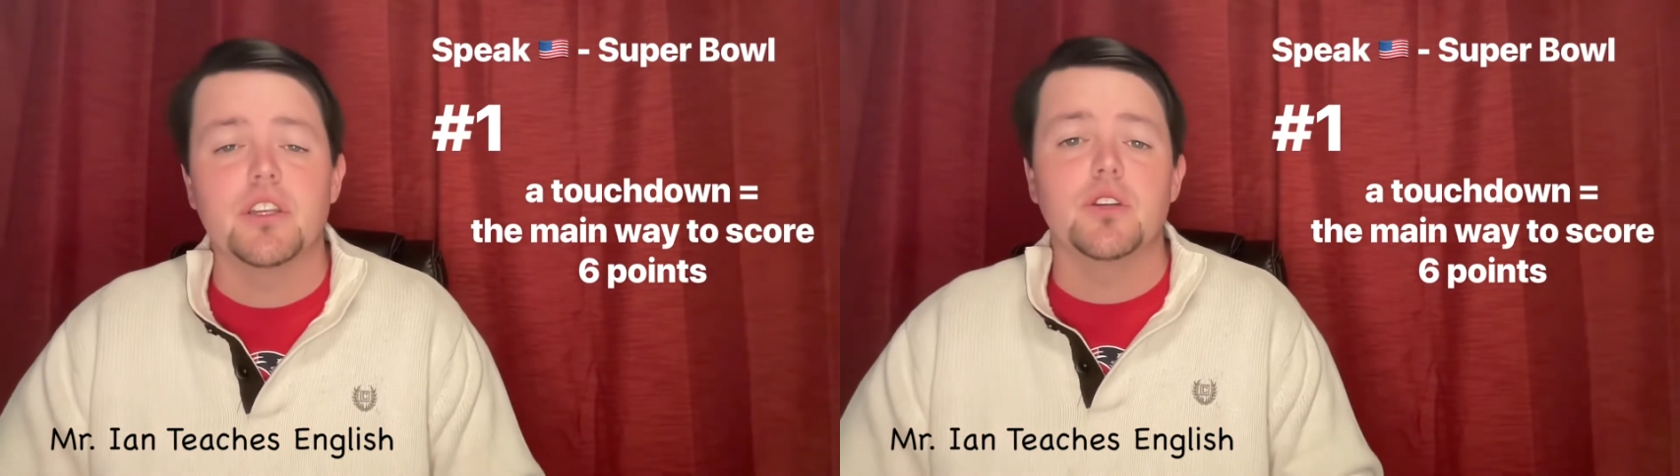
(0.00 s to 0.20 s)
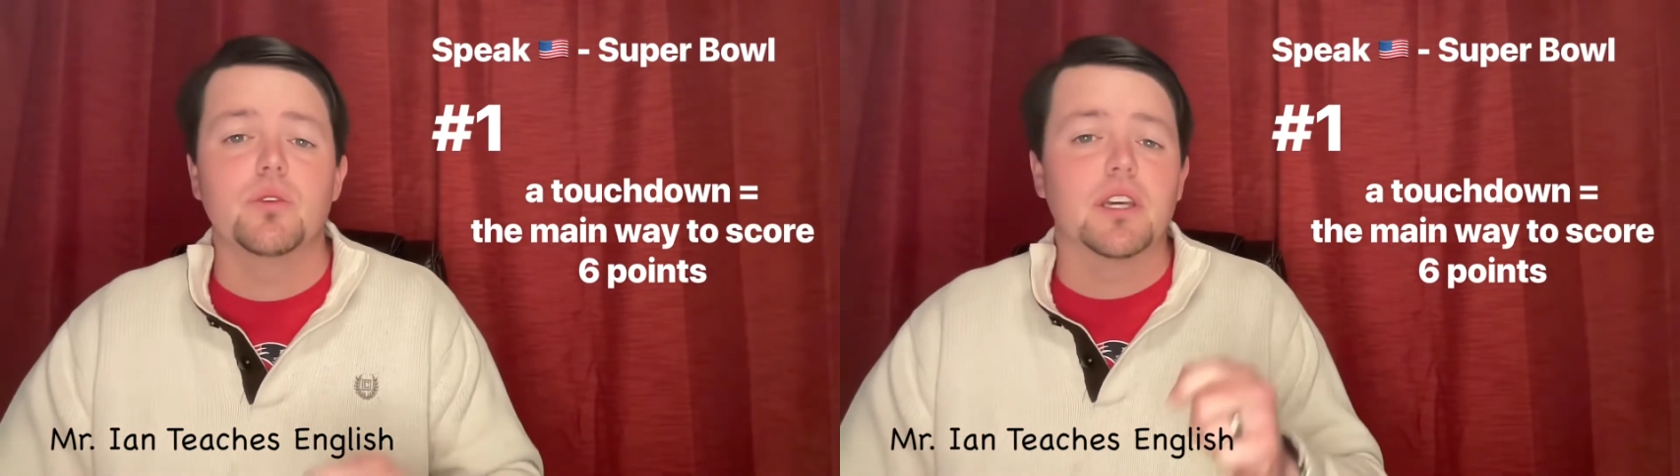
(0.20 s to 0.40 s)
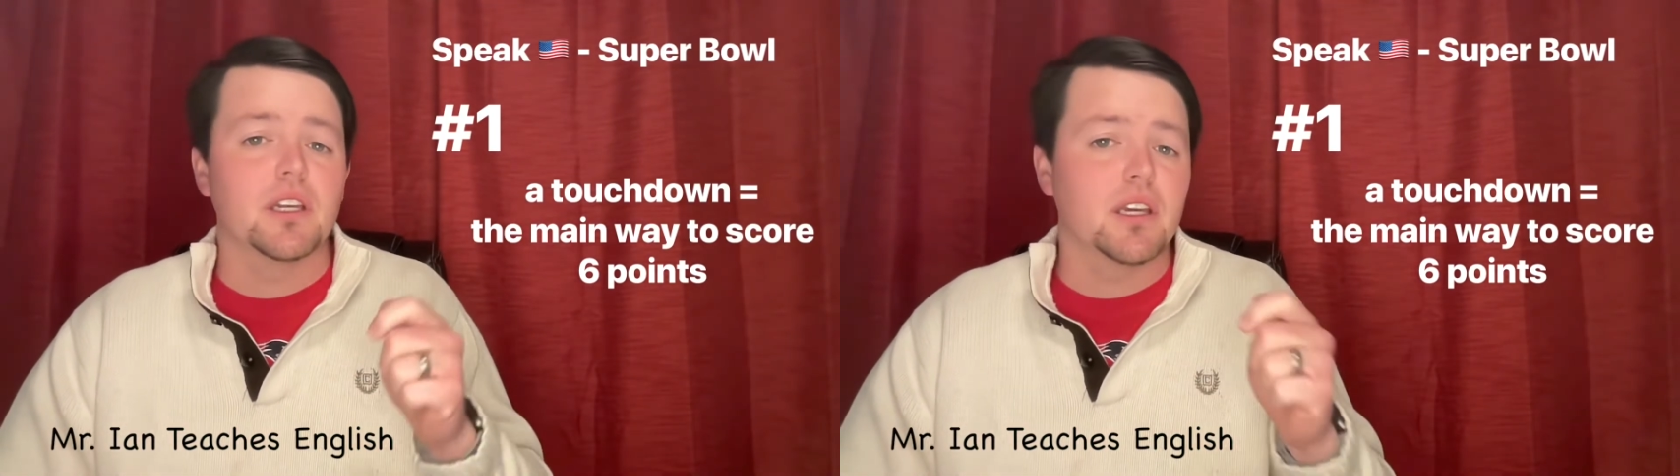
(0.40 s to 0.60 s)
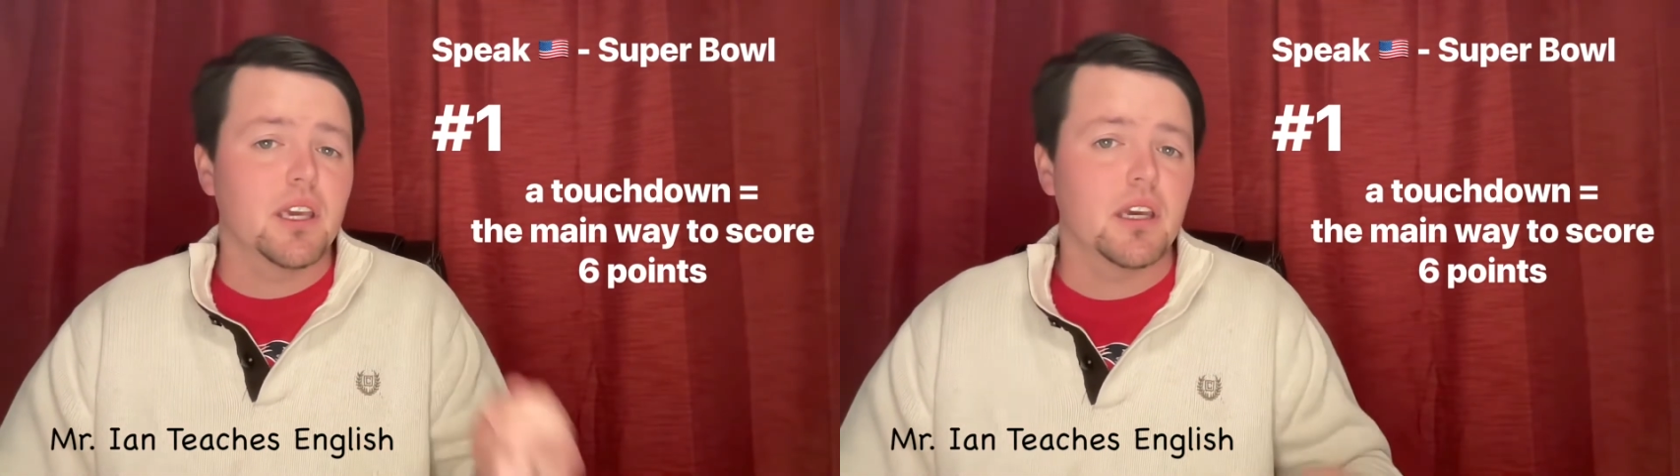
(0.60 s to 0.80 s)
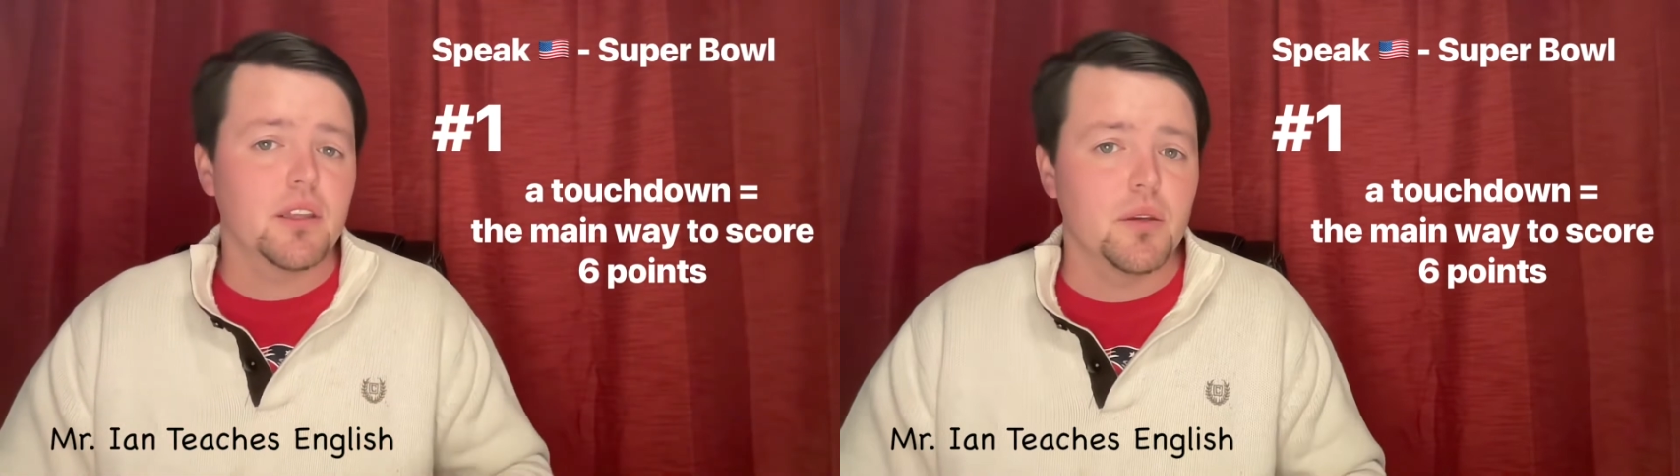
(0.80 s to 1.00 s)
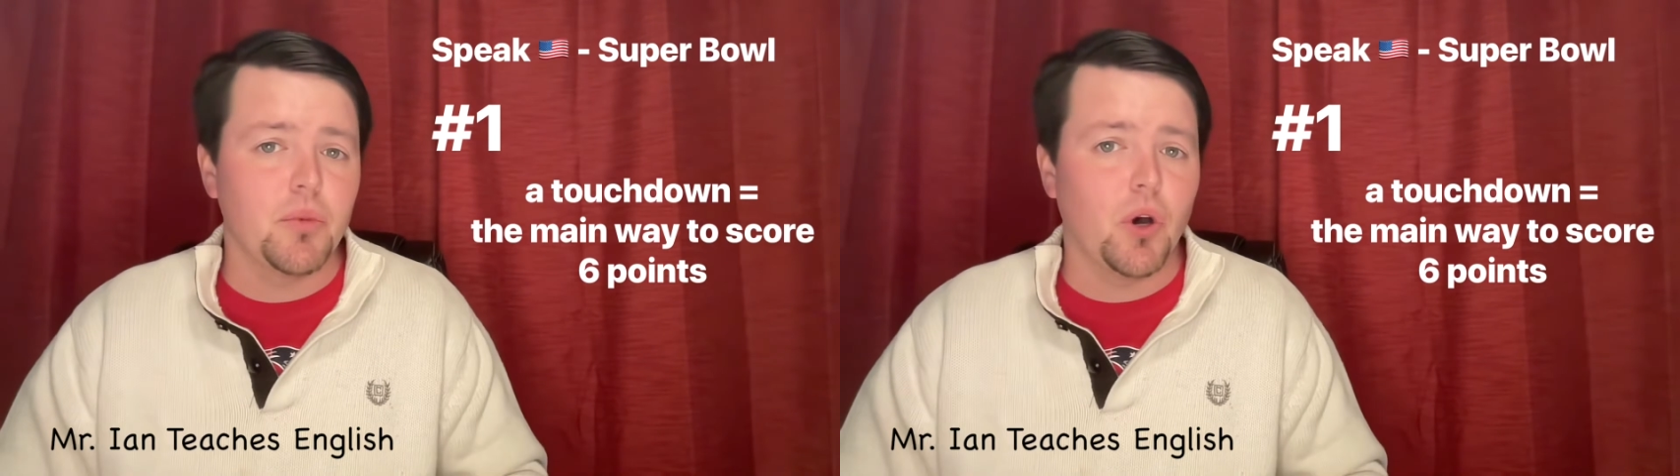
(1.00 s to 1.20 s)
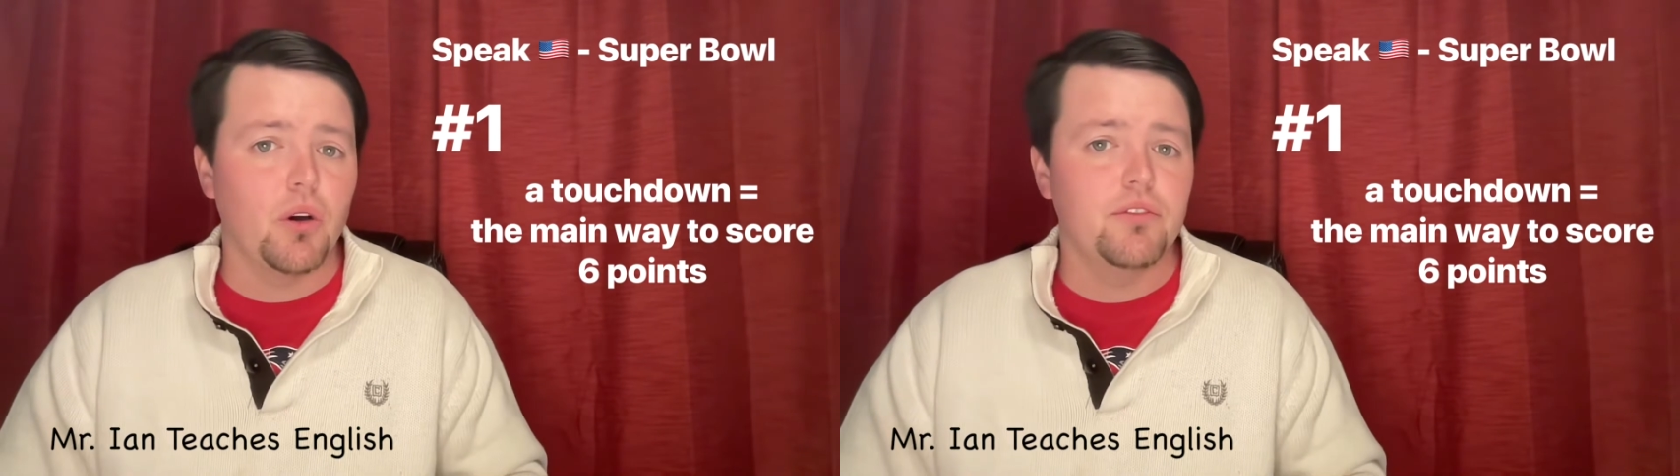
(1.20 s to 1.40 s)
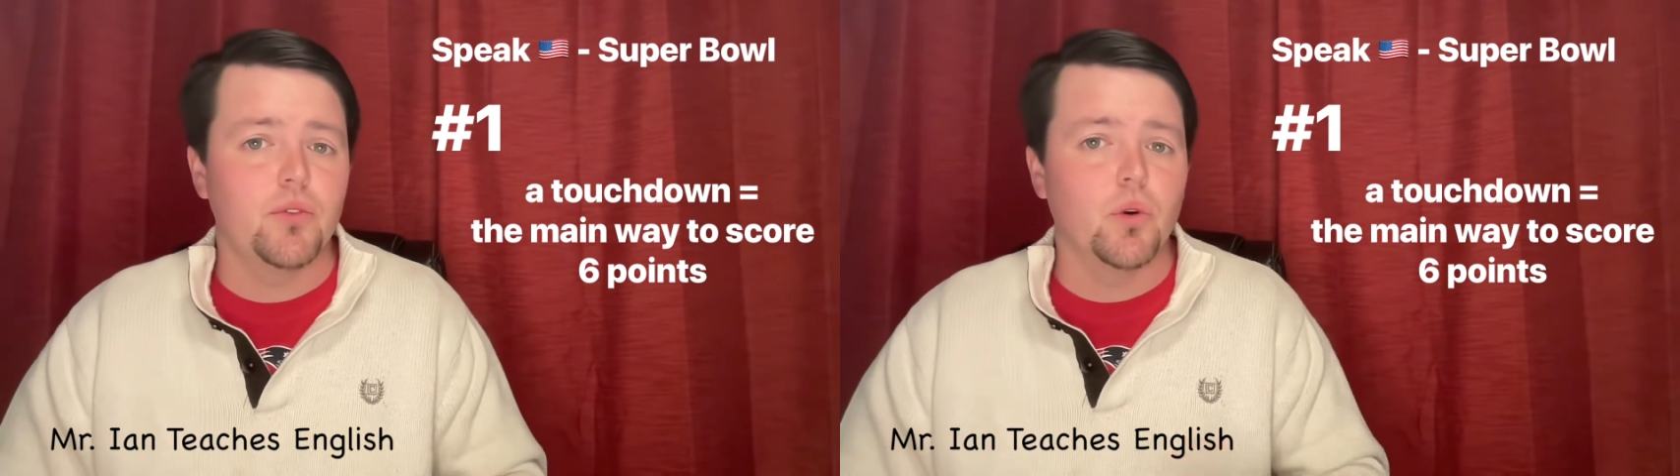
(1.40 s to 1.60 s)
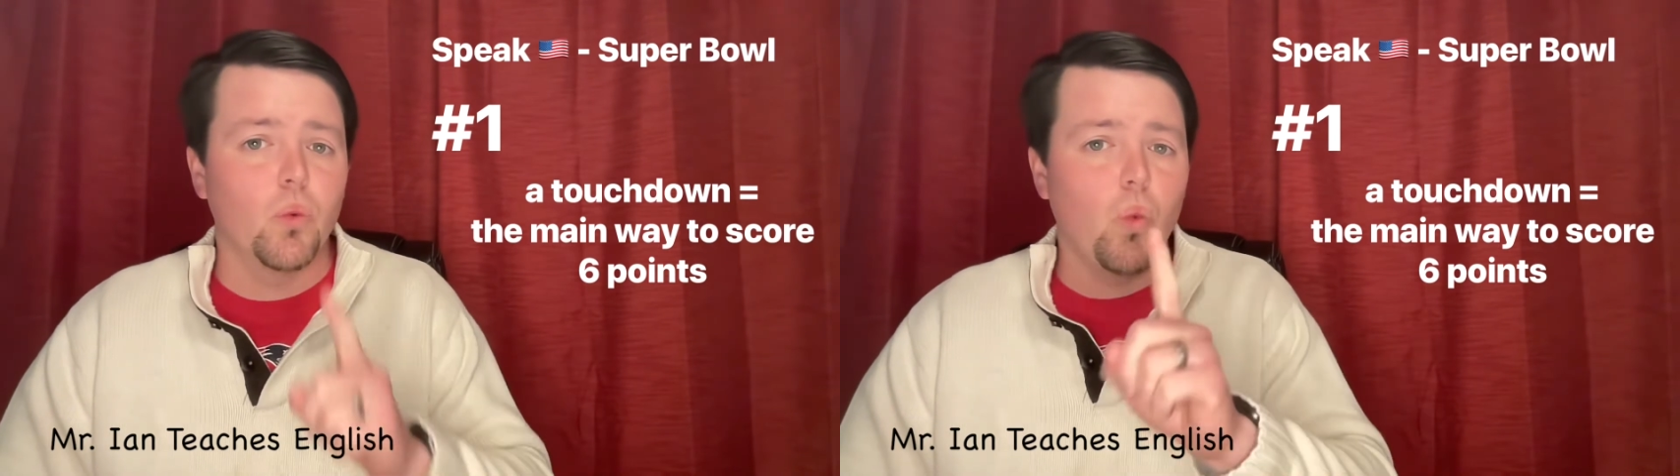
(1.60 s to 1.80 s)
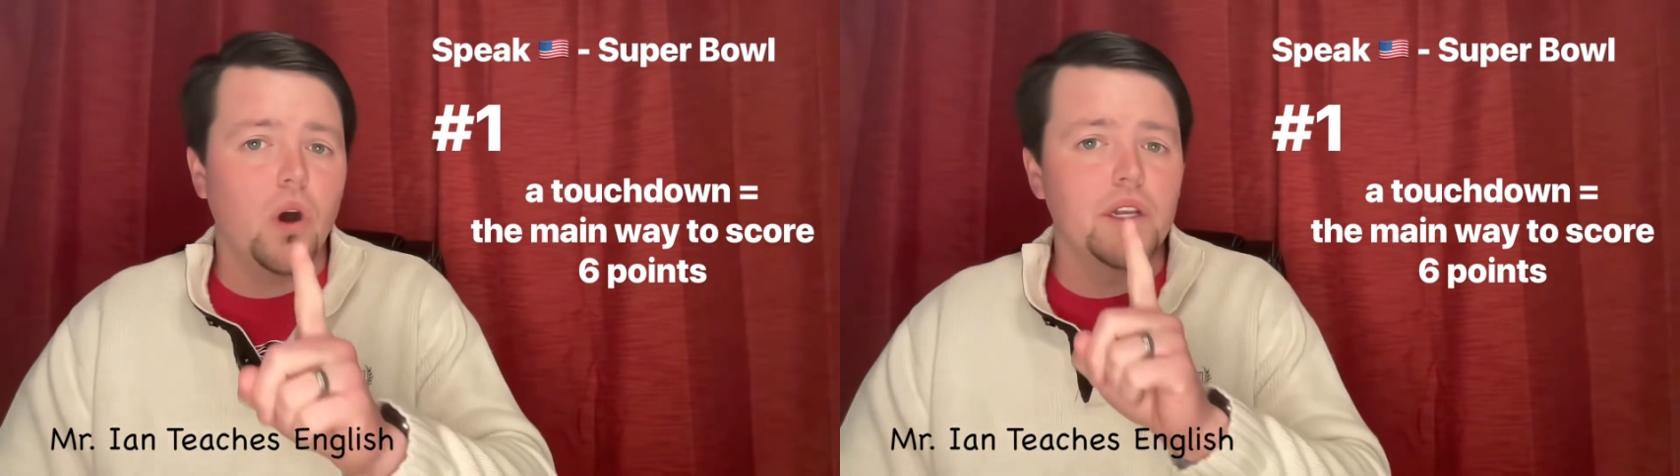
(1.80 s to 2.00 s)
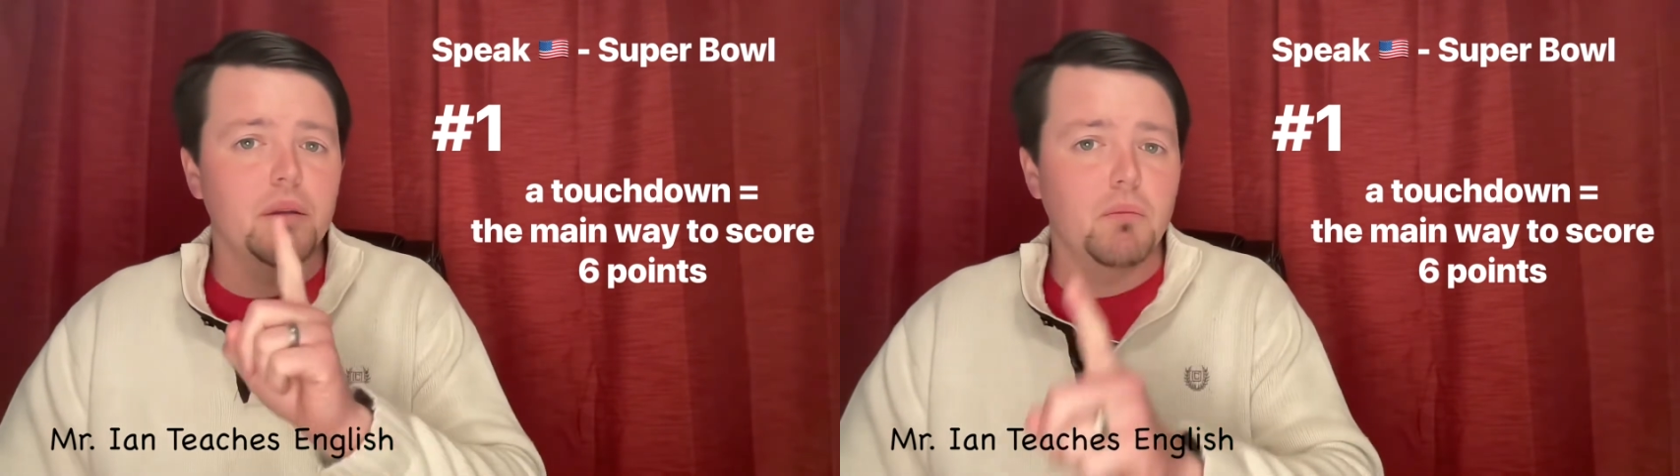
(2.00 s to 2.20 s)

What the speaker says: you can kick the ball for 1